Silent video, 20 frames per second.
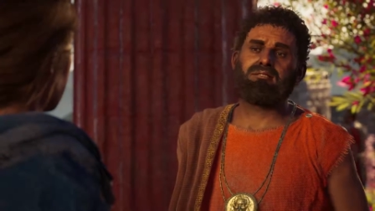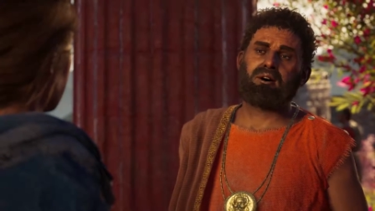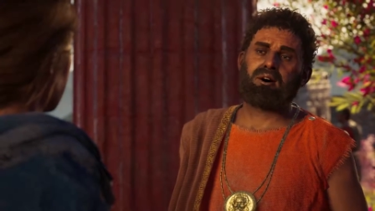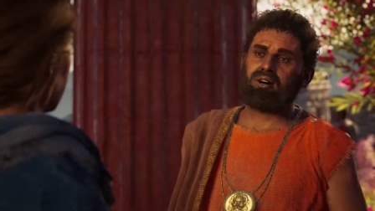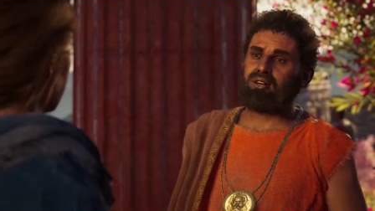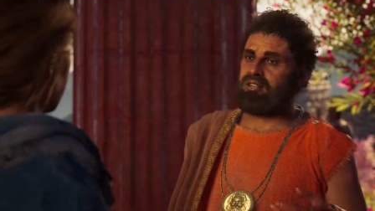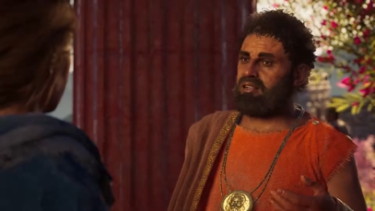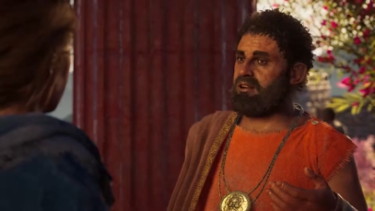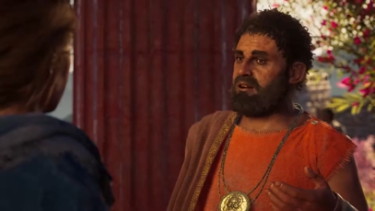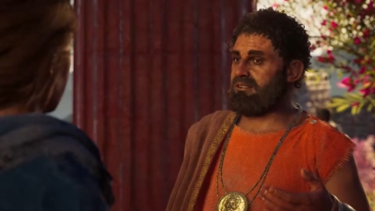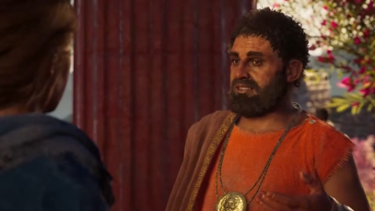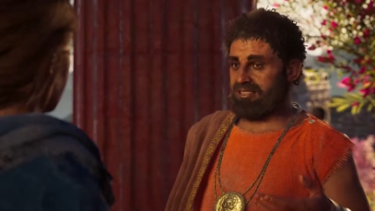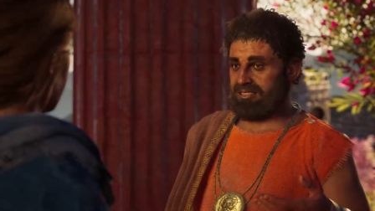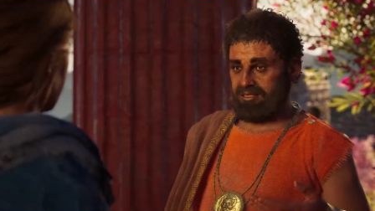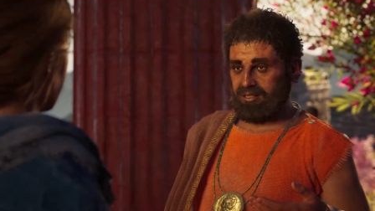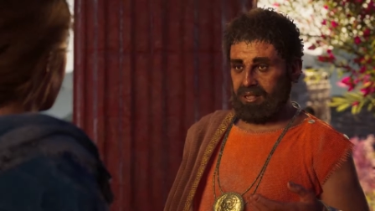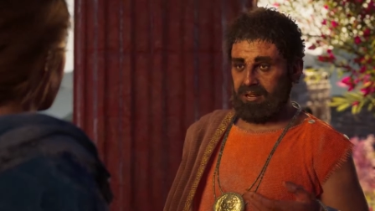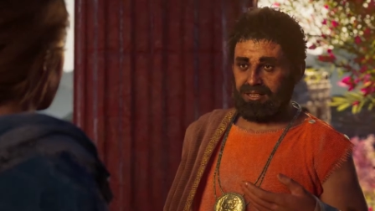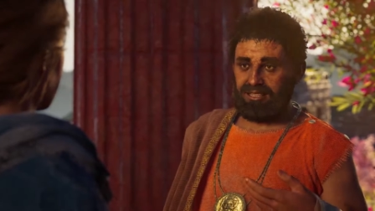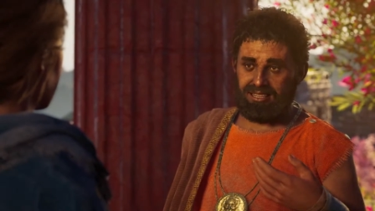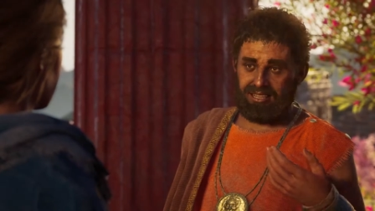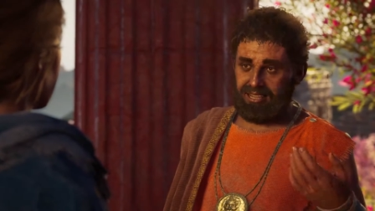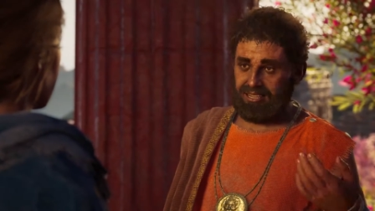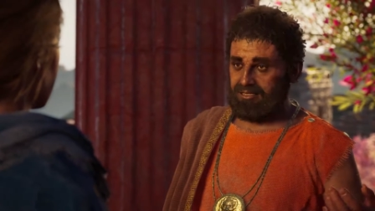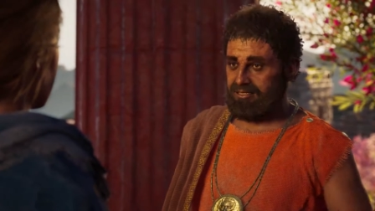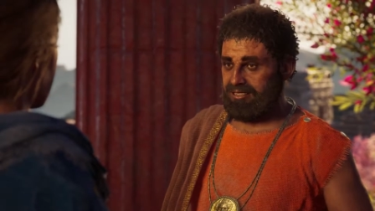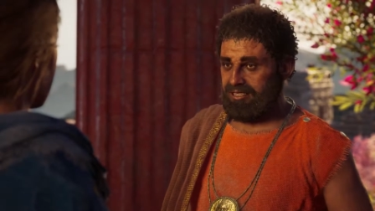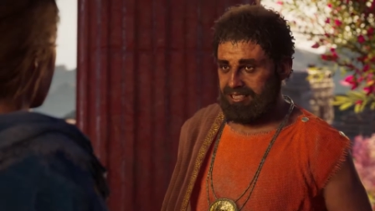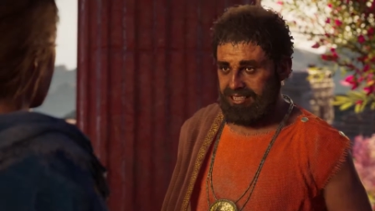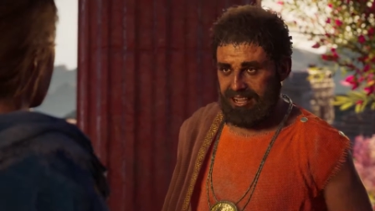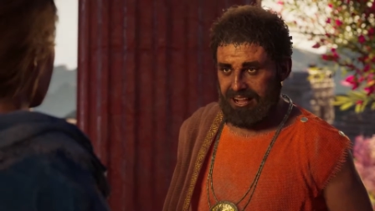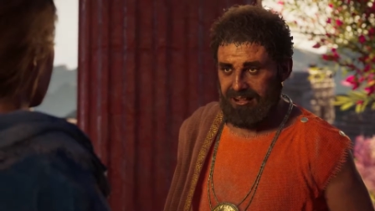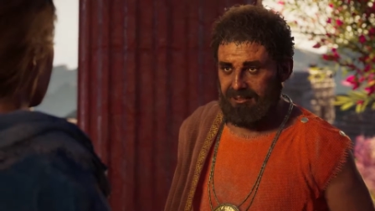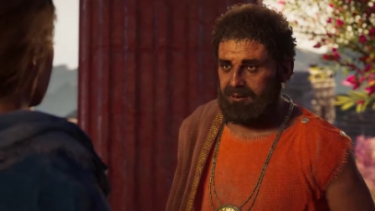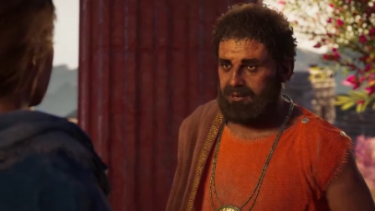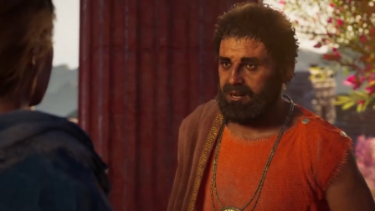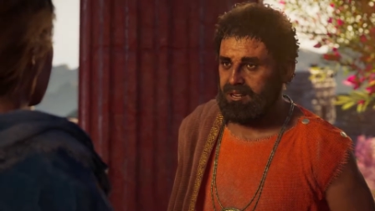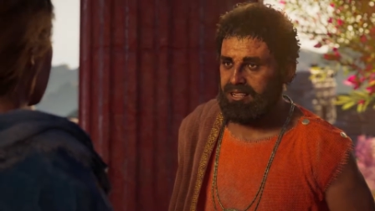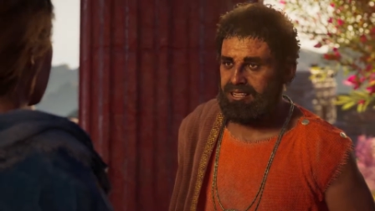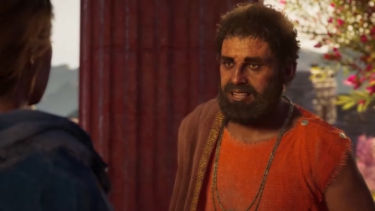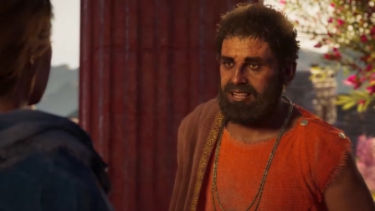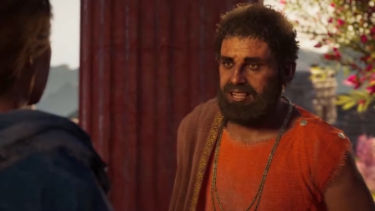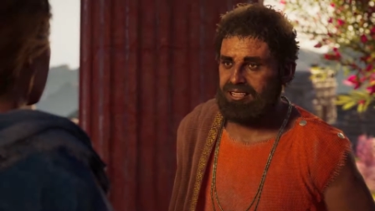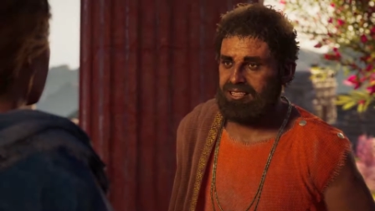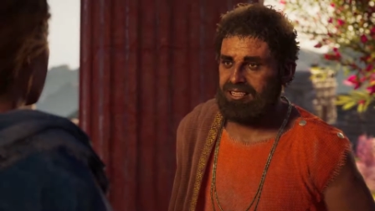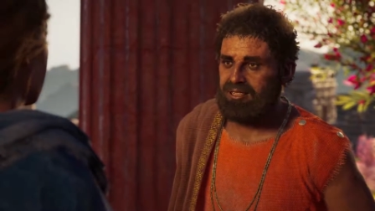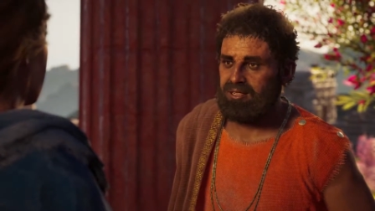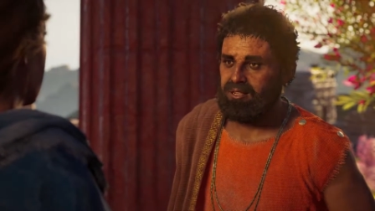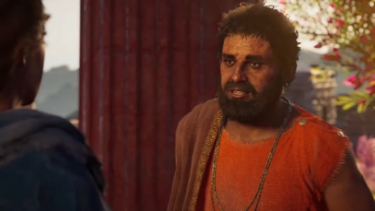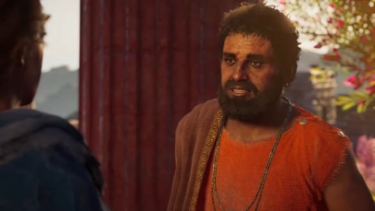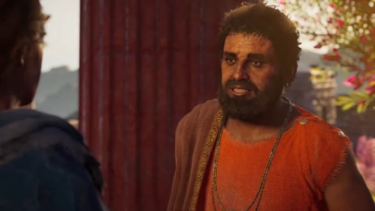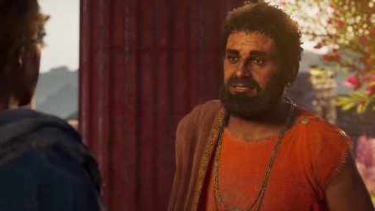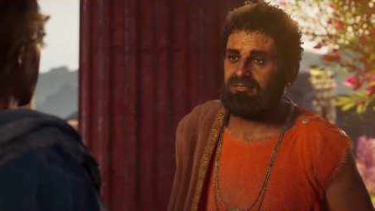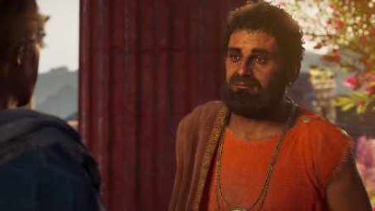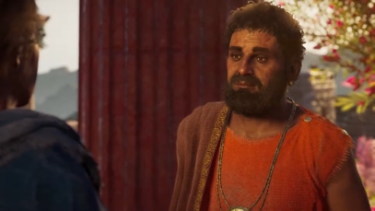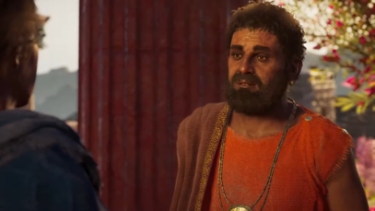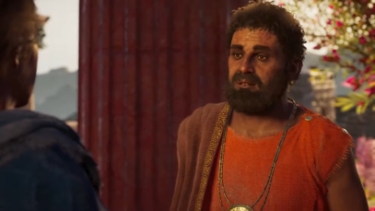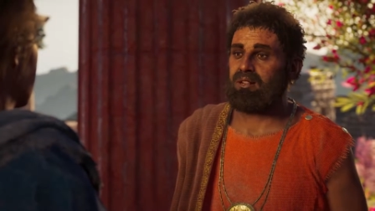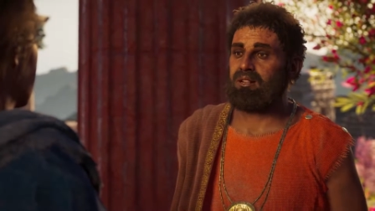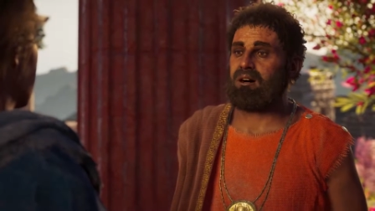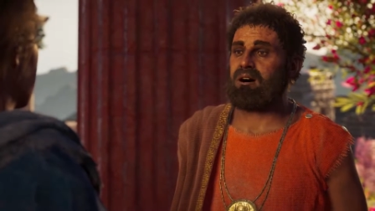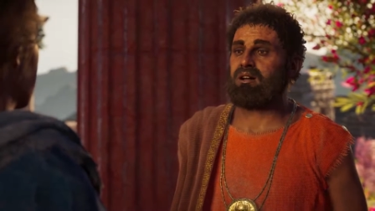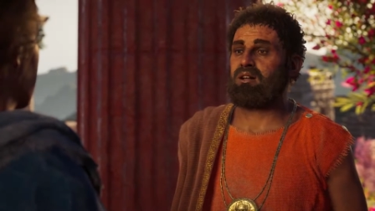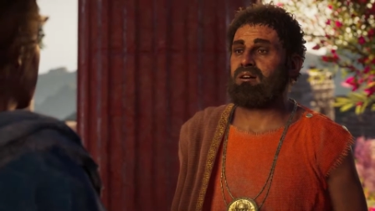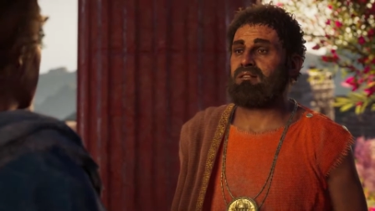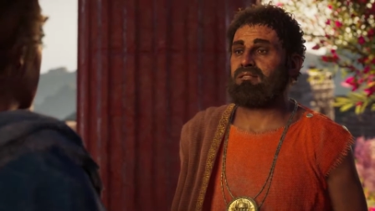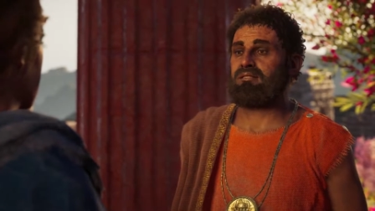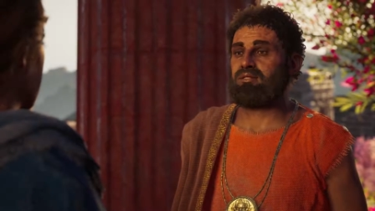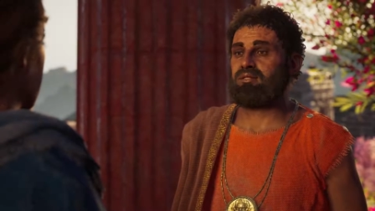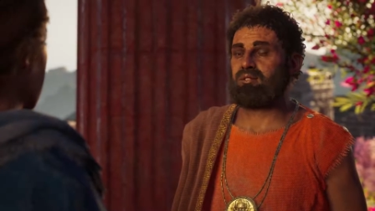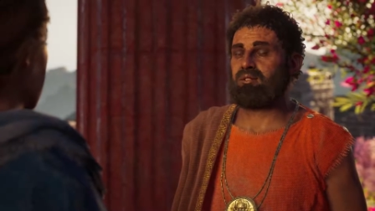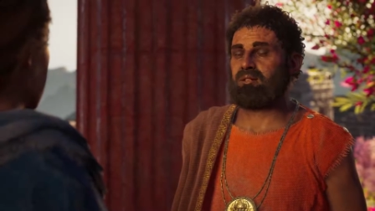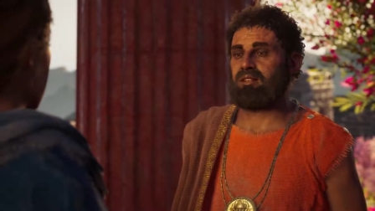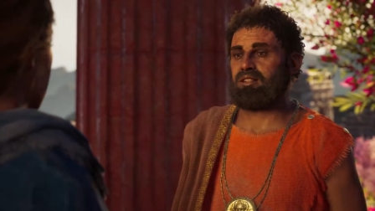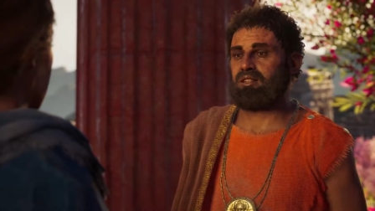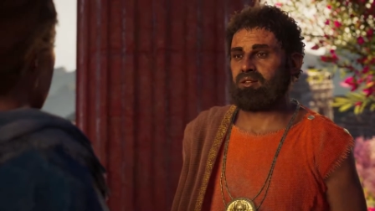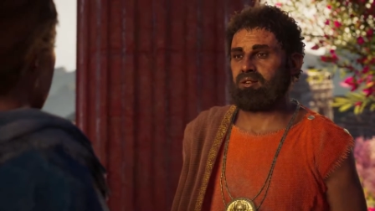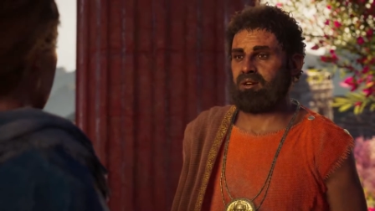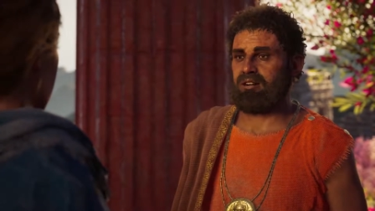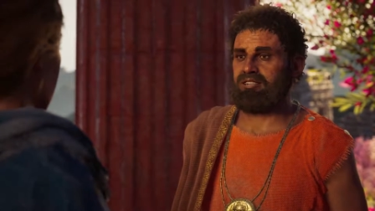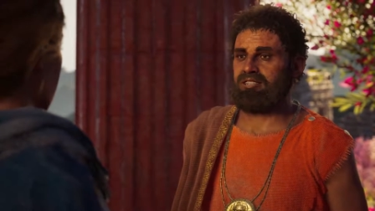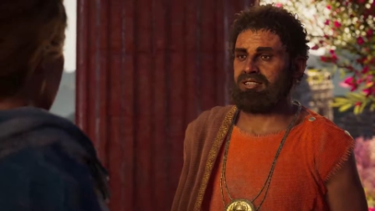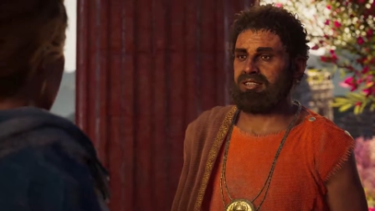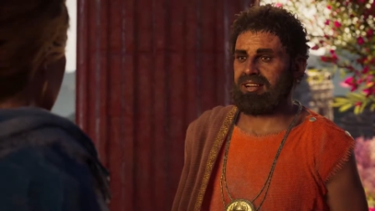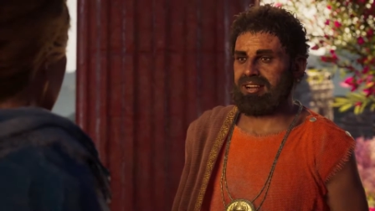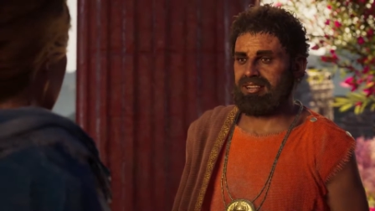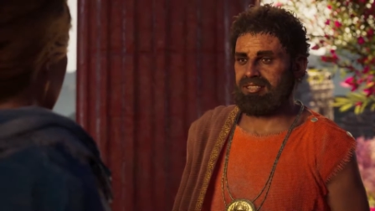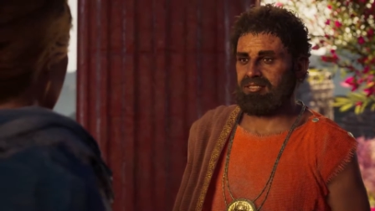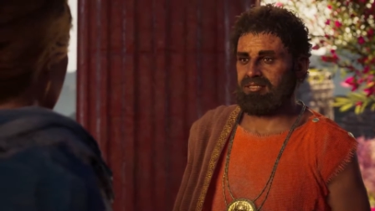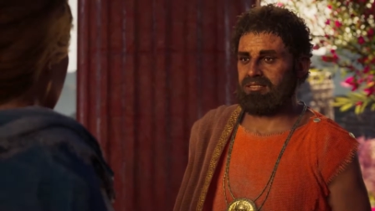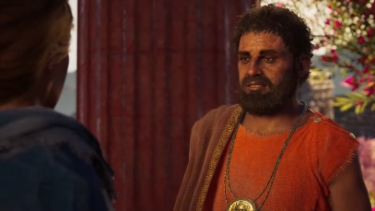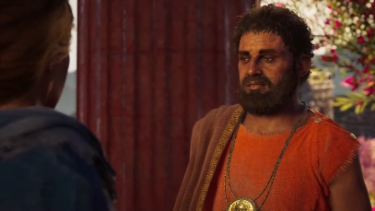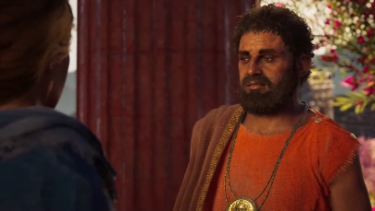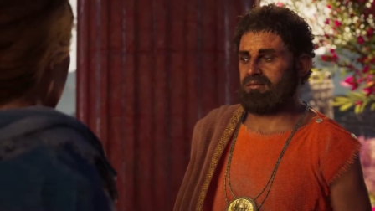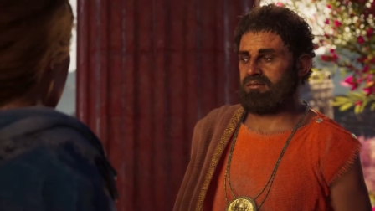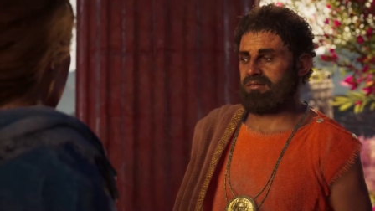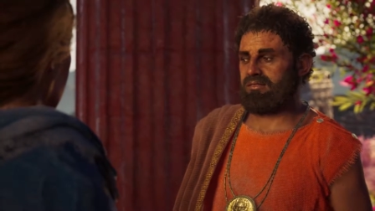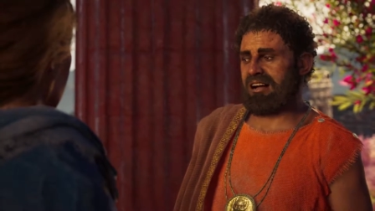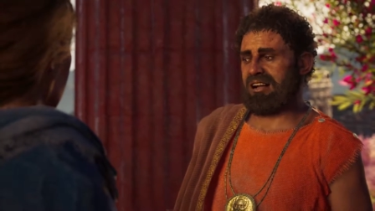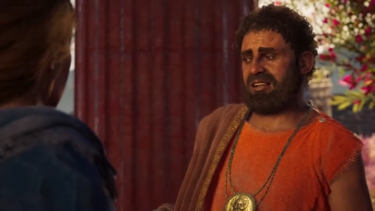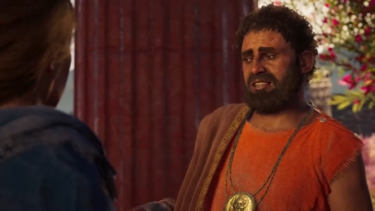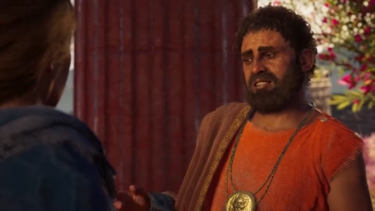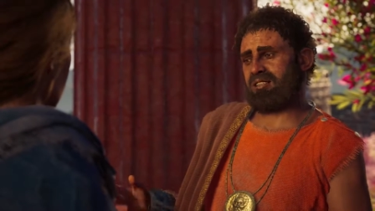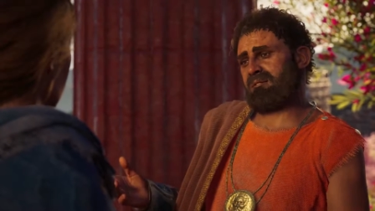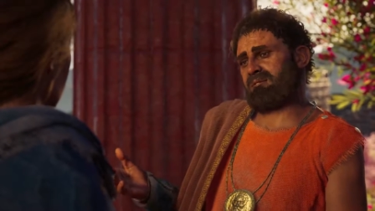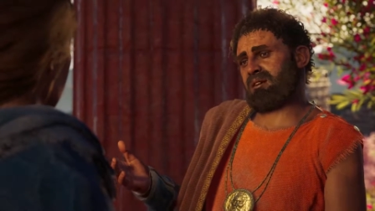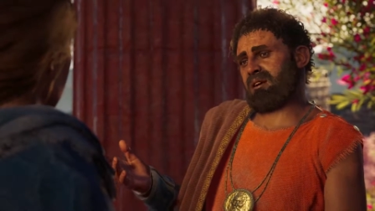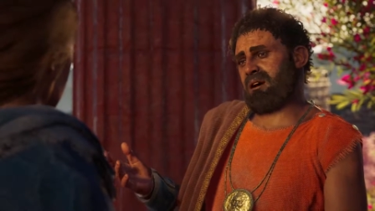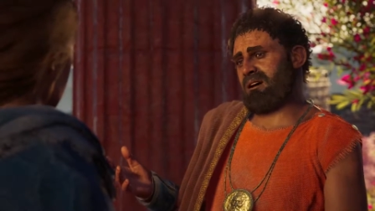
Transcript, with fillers: version of this story said Aphrodite was the product of Uranus's chopped